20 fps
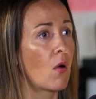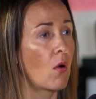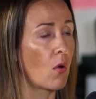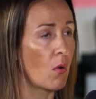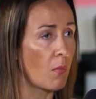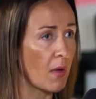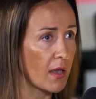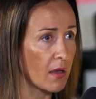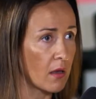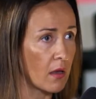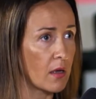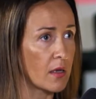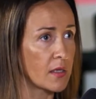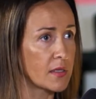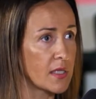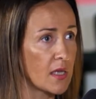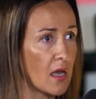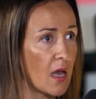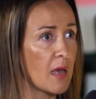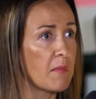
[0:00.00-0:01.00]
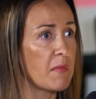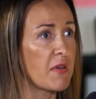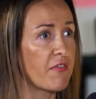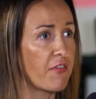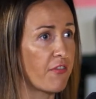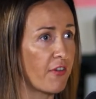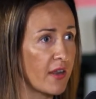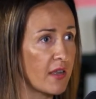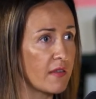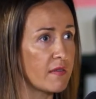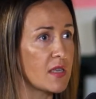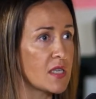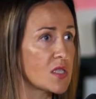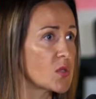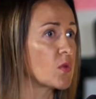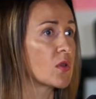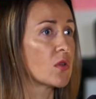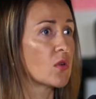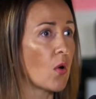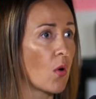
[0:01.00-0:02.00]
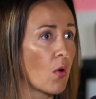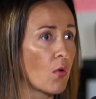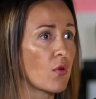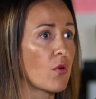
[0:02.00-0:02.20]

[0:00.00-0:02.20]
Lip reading: oh my God, I'm afraid this will go